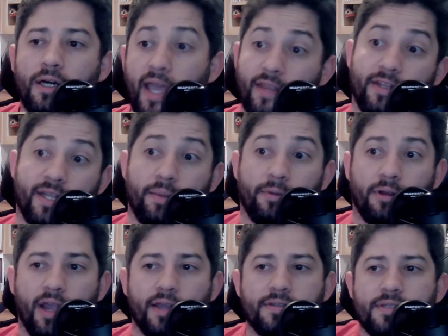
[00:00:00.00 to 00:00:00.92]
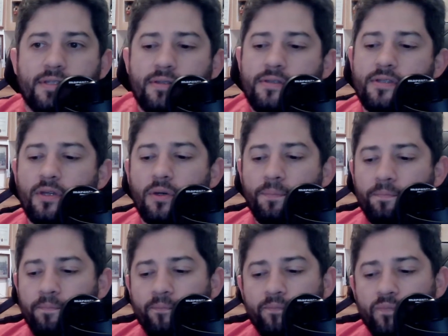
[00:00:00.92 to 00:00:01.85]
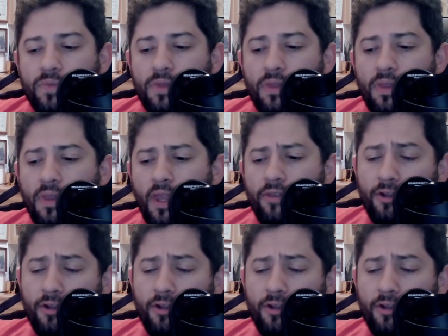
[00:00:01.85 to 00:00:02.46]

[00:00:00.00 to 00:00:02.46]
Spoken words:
and the Democrats. So they're